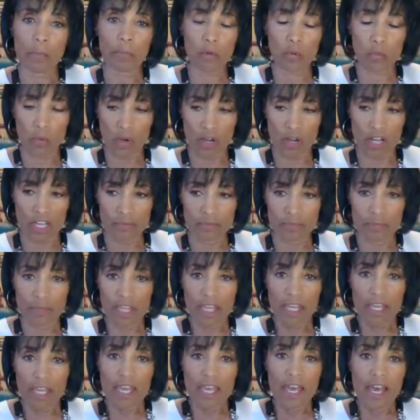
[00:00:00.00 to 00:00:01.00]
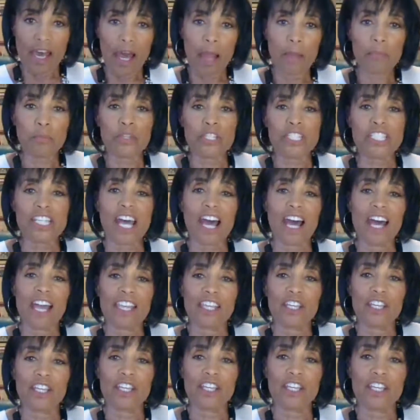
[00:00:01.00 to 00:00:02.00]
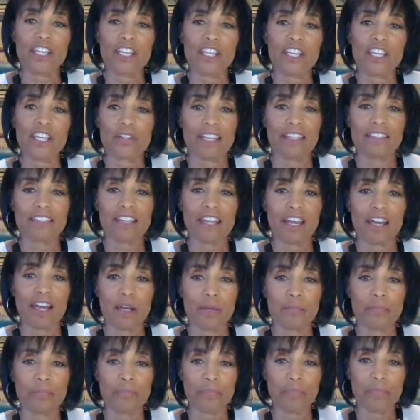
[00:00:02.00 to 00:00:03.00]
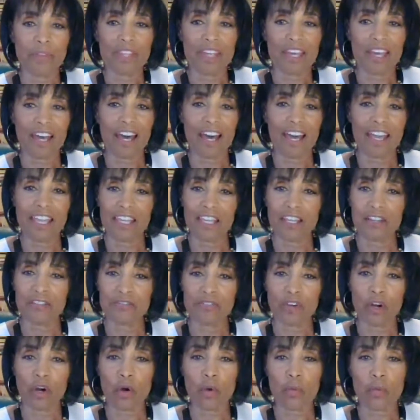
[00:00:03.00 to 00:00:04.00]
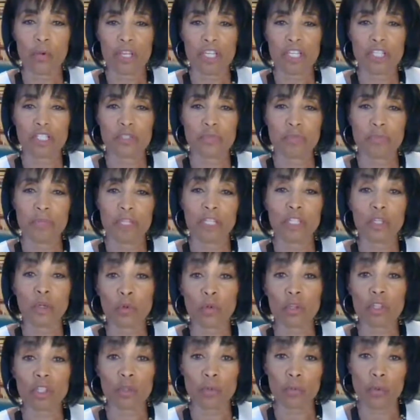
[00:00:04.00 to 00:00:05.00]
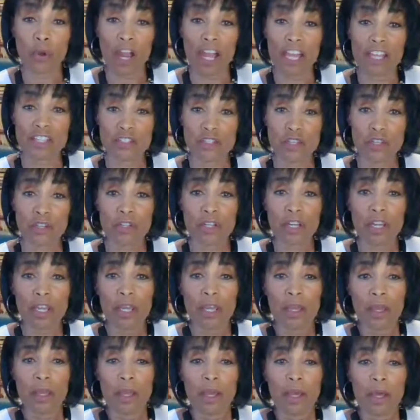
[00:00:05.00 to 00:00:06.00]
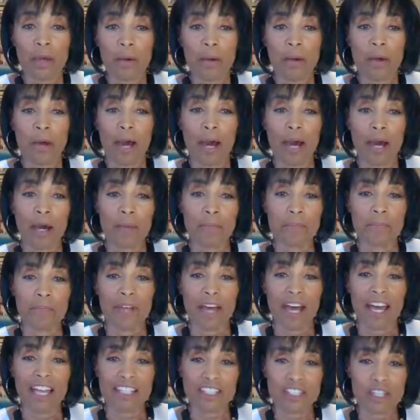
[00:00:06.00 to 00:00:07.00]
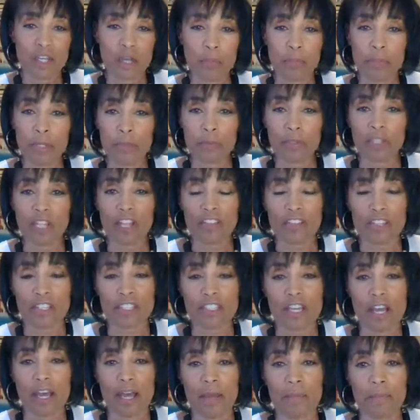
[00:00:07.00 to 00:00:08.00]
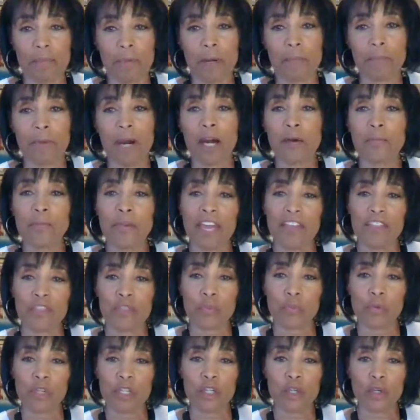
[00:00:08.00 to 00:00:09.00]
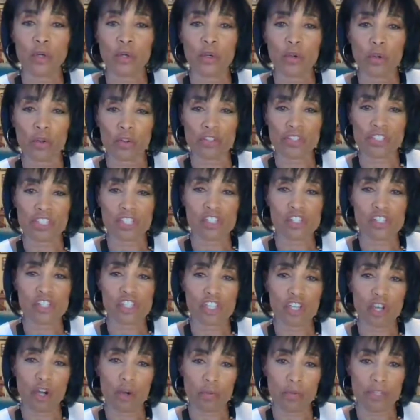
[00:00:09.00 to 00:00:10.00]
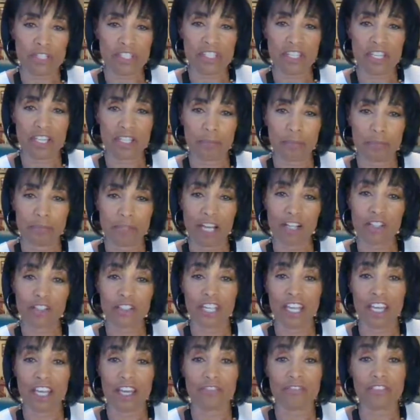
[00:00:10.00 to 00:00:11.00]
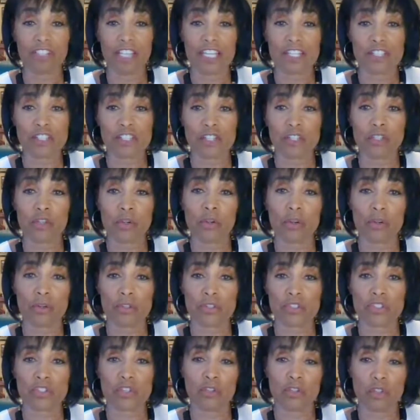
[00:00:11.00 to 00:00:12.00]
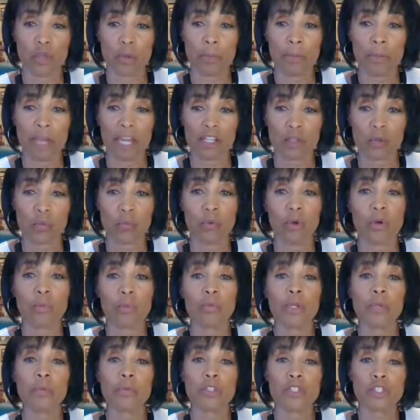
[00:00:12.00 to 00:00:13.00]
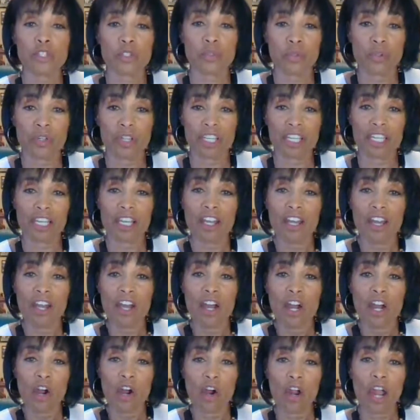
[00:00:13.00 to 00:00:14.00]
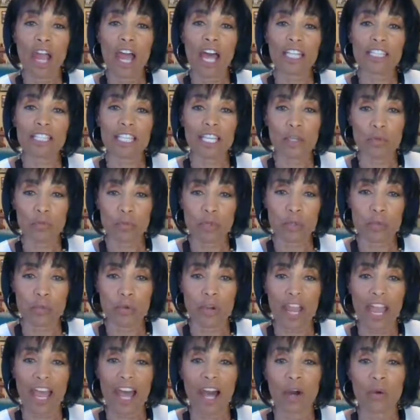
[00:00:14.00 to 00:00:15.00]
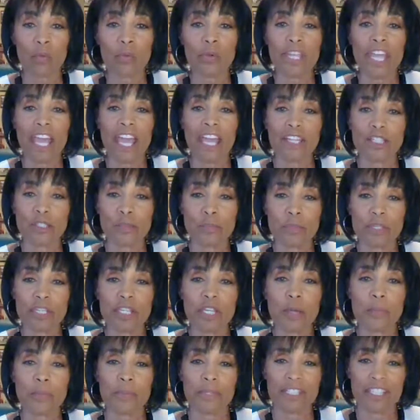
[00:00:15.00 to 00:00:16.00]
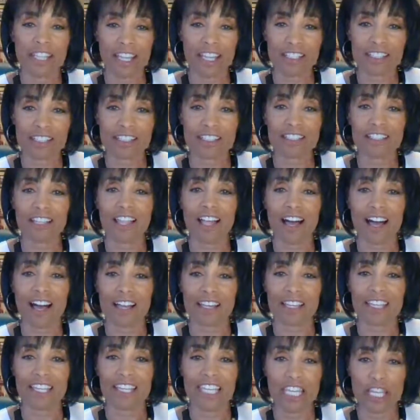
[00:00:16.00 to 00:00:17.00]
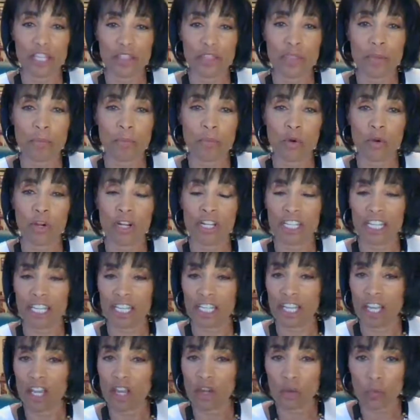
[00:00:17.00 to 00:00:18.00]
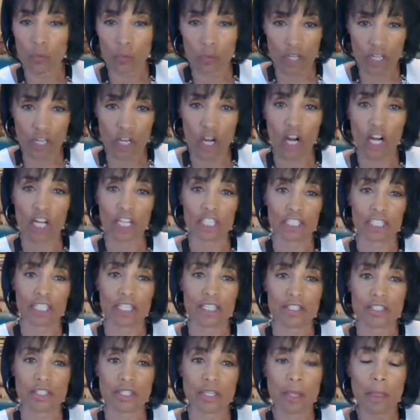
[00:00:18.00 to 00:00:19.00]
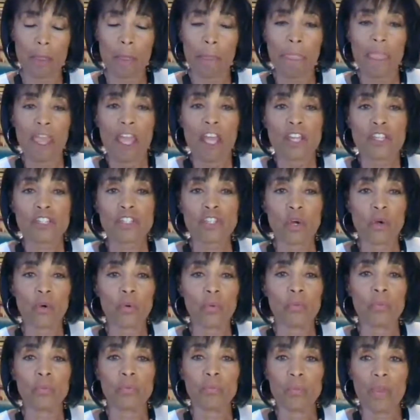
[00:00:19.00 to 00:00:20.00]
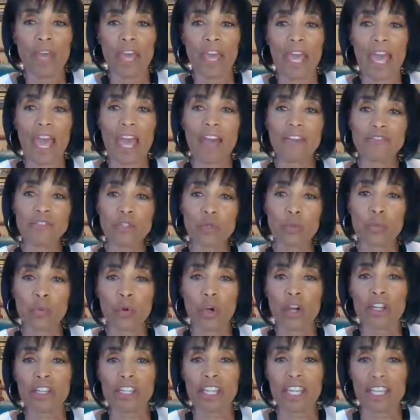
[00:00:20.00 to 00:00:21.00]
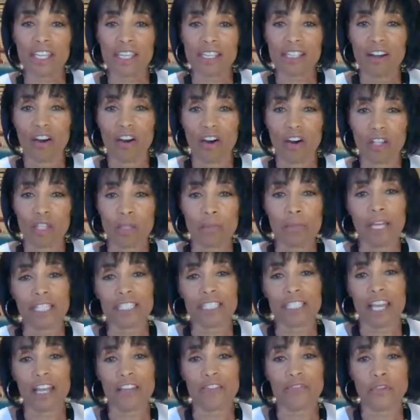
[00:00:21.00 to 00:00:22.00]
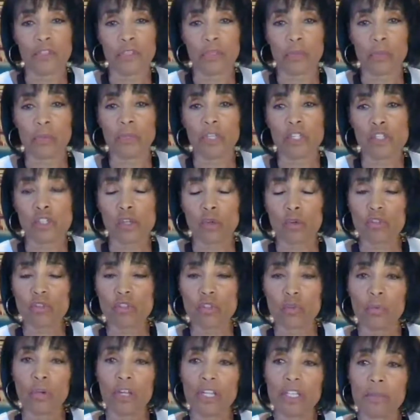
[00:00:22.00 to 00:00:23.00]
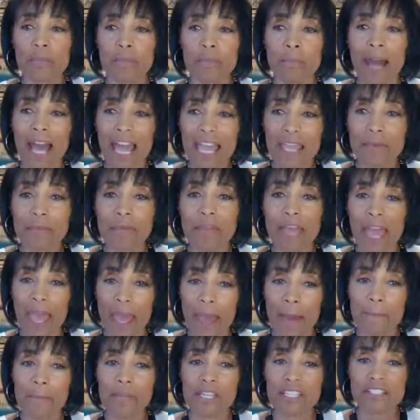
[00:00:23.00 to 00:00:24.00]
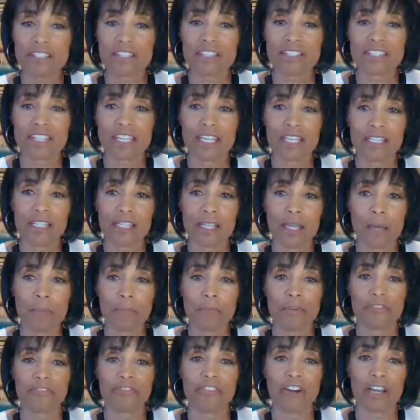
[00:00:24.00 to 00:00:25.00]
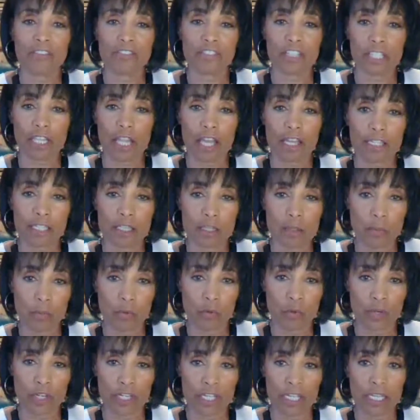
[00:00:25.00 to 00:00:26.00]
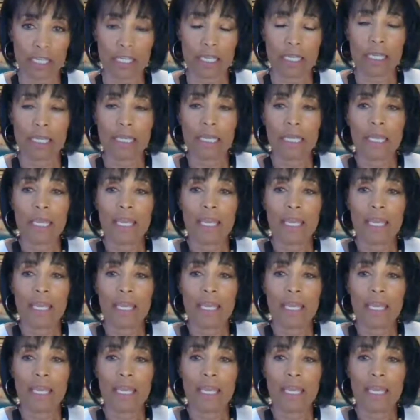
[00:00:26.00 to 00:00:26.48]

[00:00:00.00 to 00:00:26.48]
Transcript: number one, I'm retired, and I have always been an early riser. I tell people all the time, my mom had three girls, and she always said, I'm not going to have lazy girls. So no matter what we were doing or how late we were out, we had to be up at 8 o'clock in the morning regardless. So after working all of my life with three children, one of my habits is getting up at 5 o'clock in the morning,